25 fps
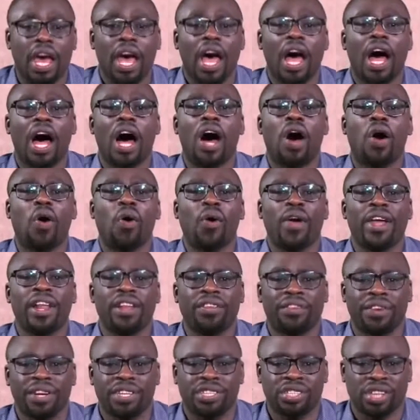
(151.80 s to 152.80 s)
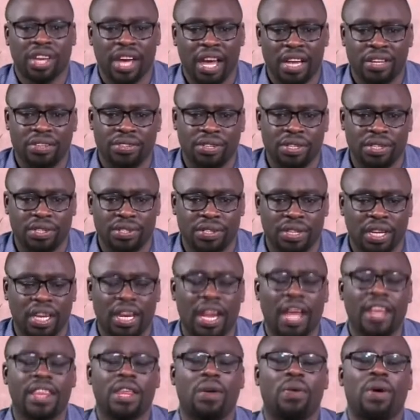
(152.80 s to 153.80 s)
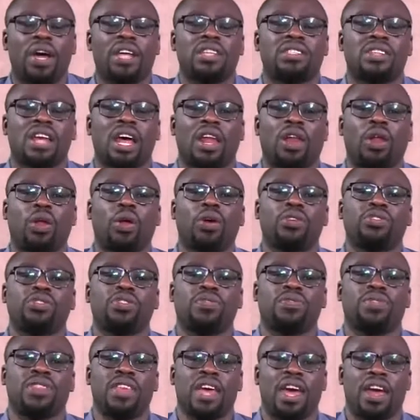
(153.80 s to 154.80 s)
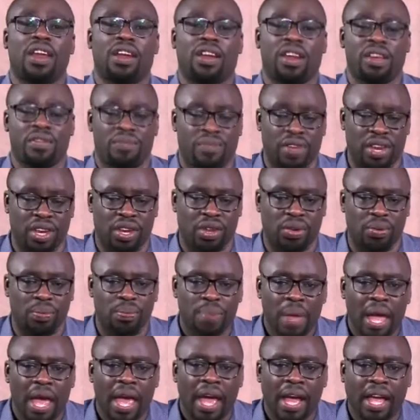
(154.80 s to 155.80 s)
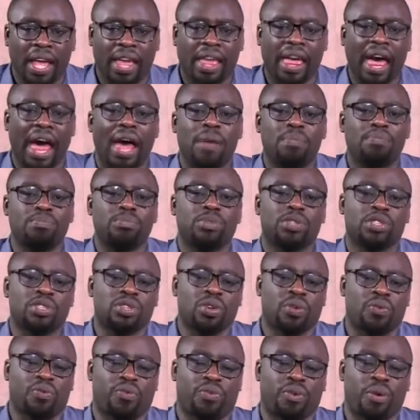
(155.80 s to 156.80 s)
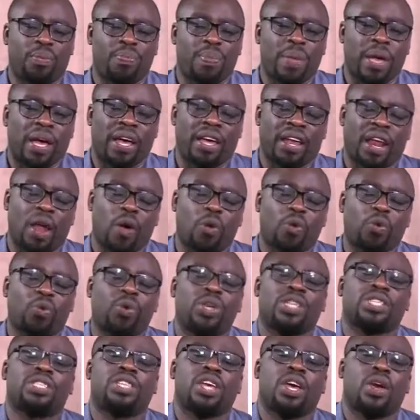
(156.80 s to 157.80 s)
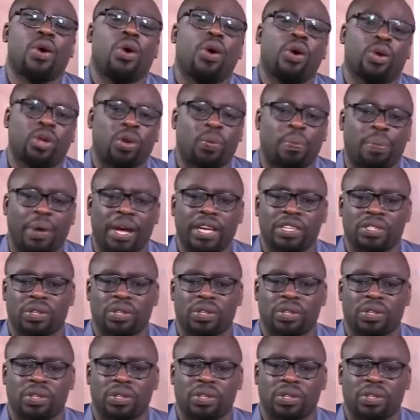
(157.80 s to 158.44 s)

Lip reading: are oil-rich countries. In other words, a lot of their revenue comes from the ground which they occupy. So